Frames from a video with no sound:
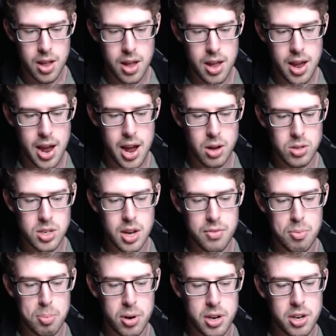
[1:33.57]
how's
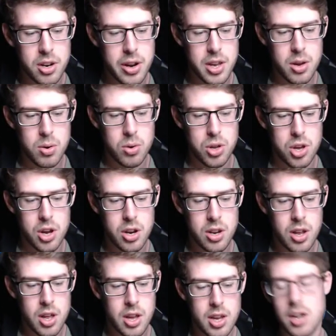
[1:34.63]
everybody doing? You all good?
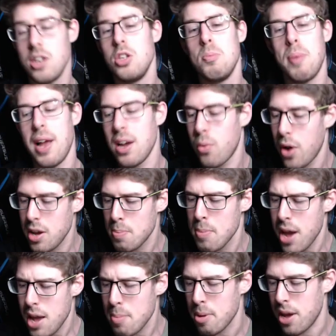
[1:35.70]
Can I do Black Wake?
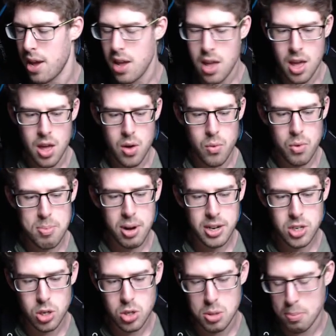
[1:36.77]
Maybe. We might
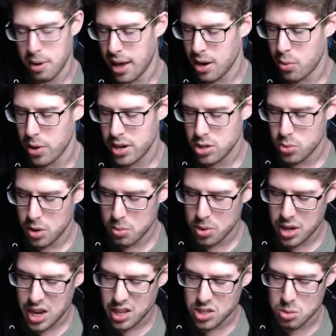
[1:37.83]
do some Black Wake. Do I
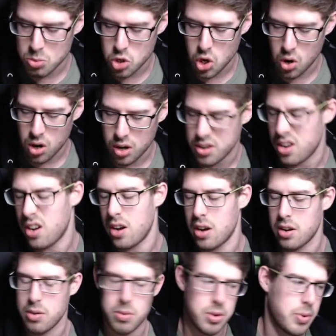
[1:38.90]
want to eat some chocolate? No, I
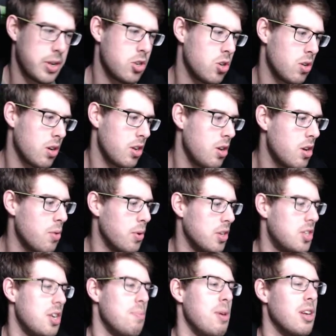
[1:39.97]
don't want to eat chocolate. You don't want
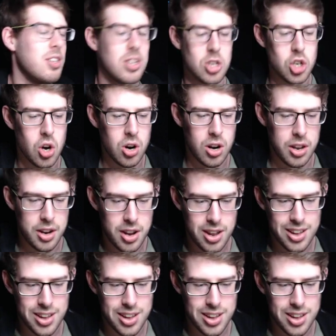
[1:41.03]
to see me eating chocolate.